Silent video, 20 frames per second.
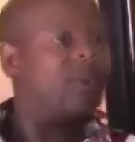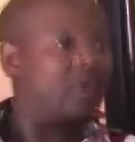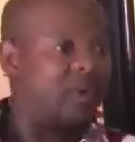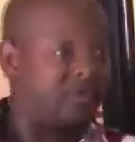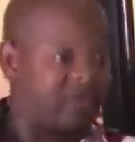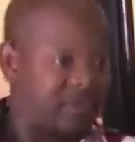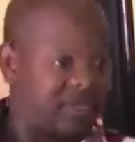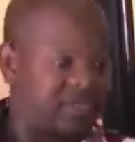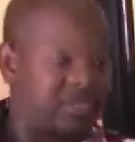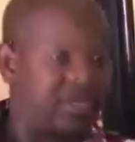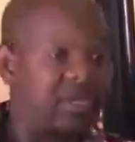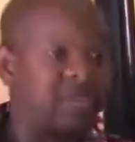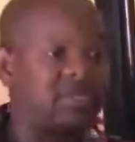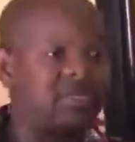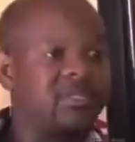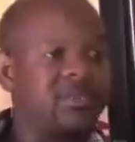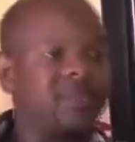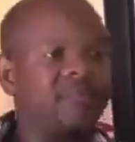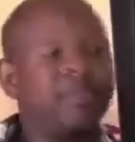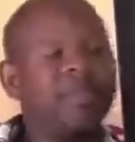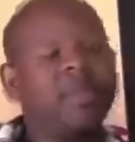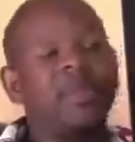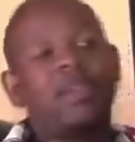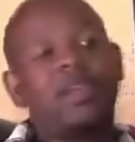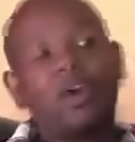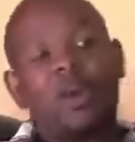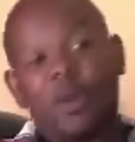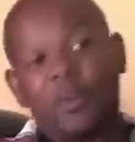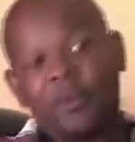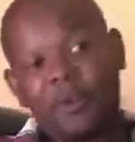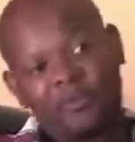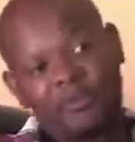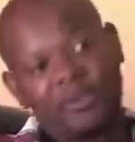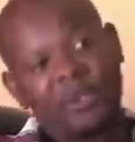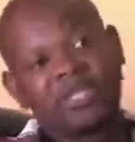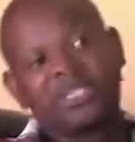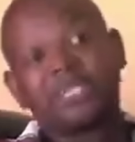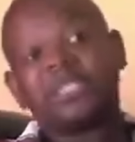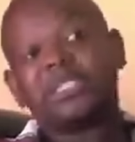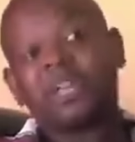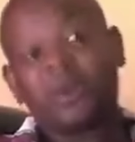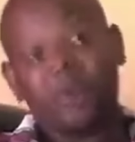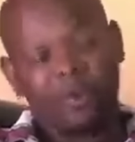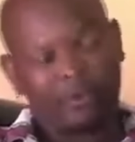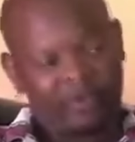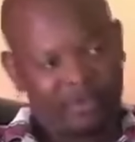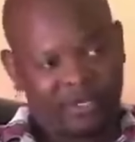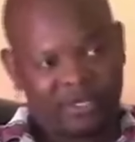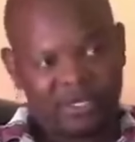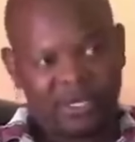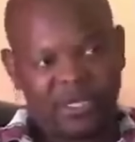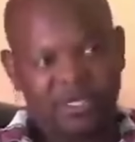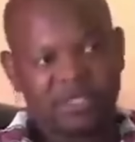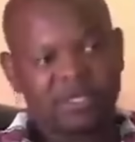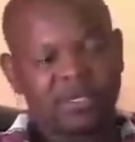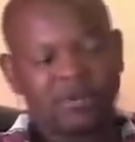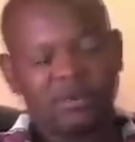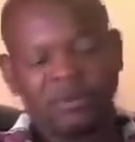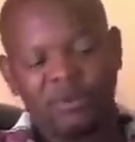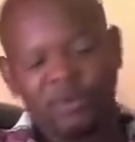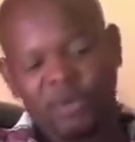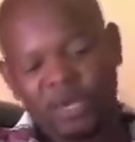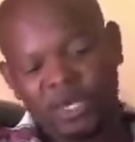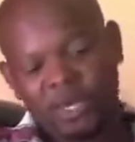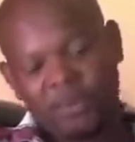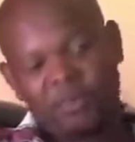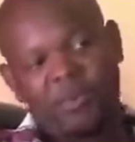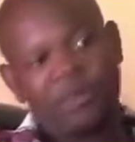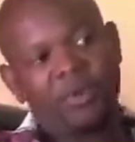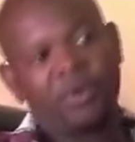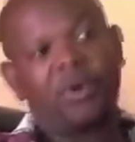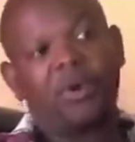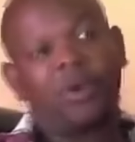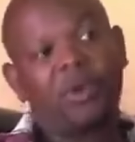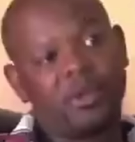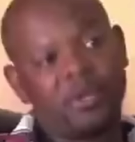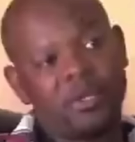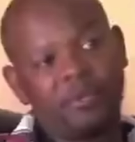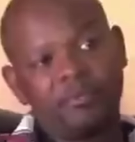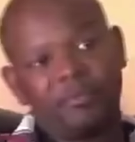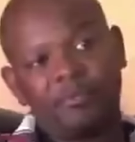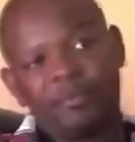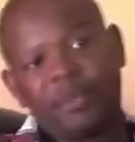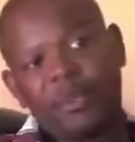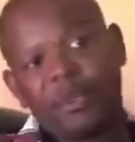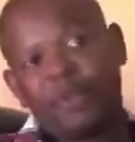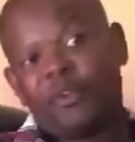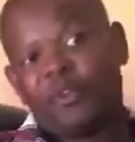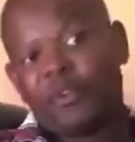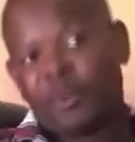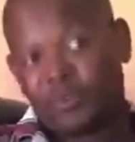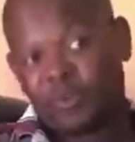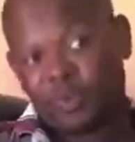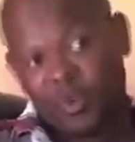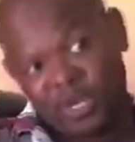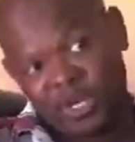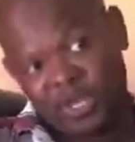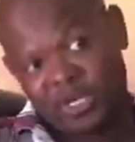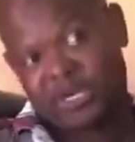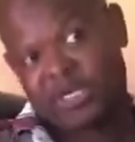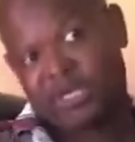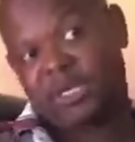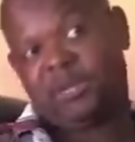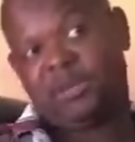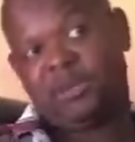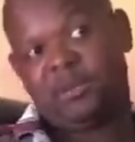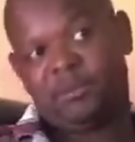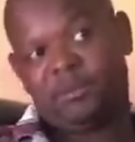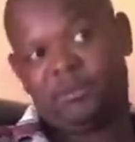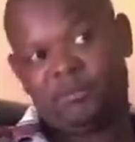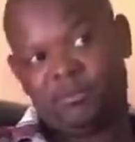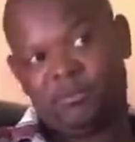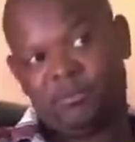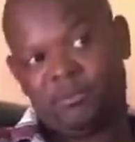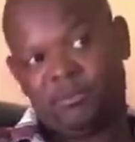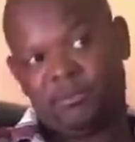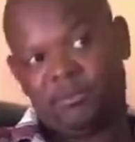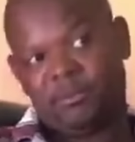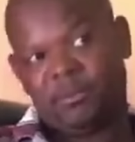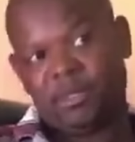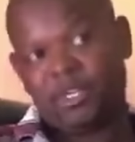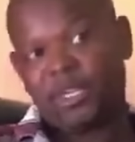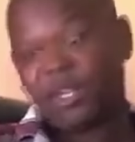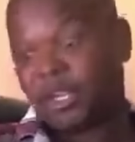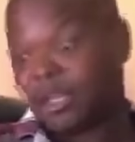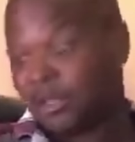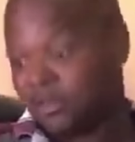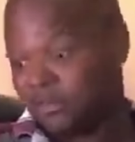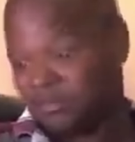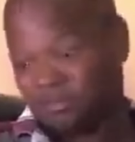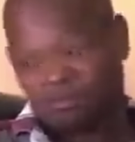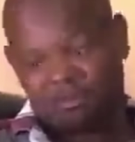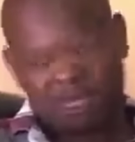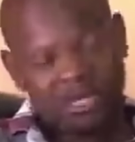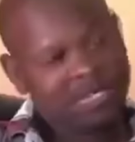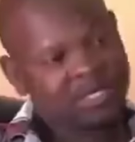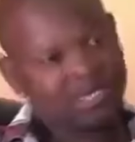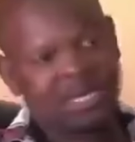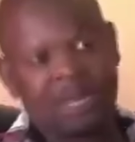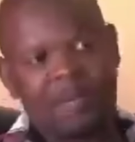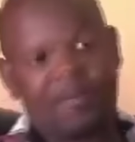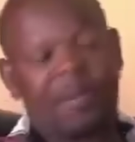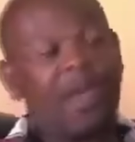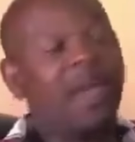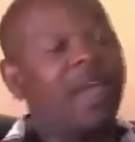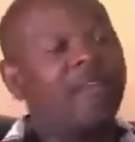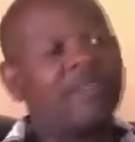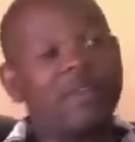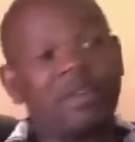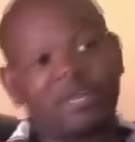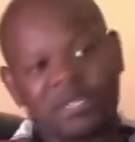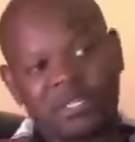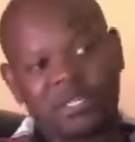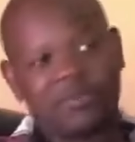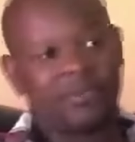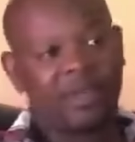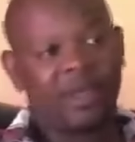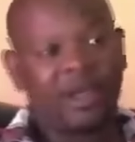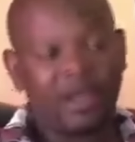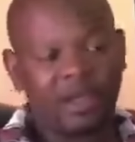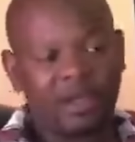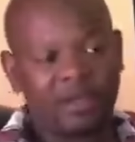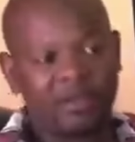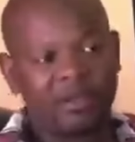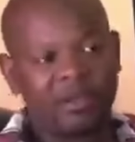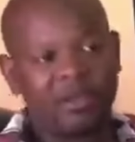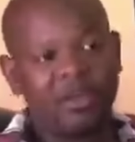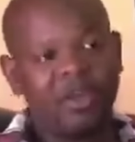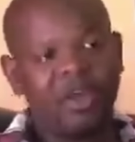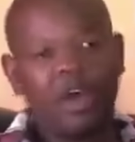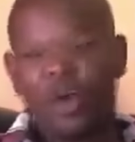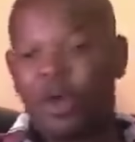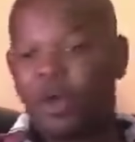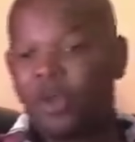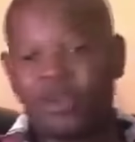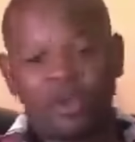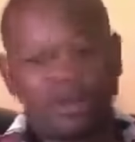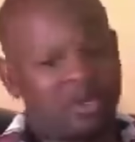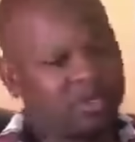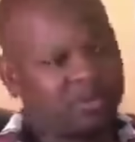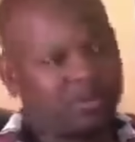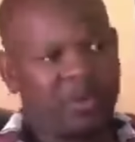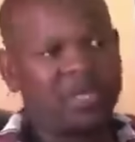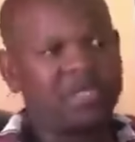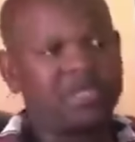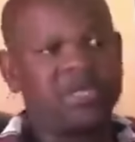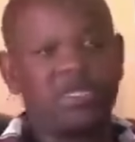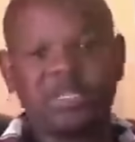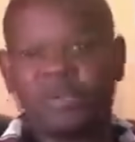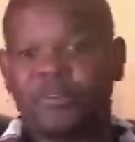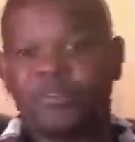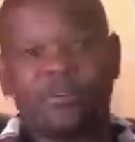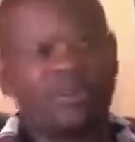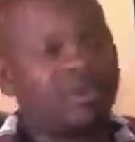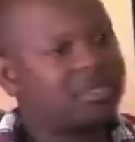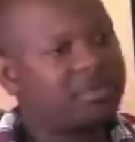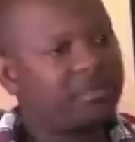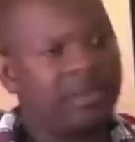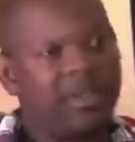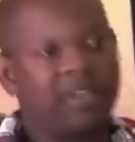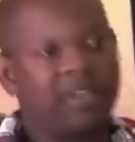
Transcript: aware of this case. The Home Affairs is aware of this case. Look at the period from 2010 till this time. I haven't received the ID. On those bases, I've lost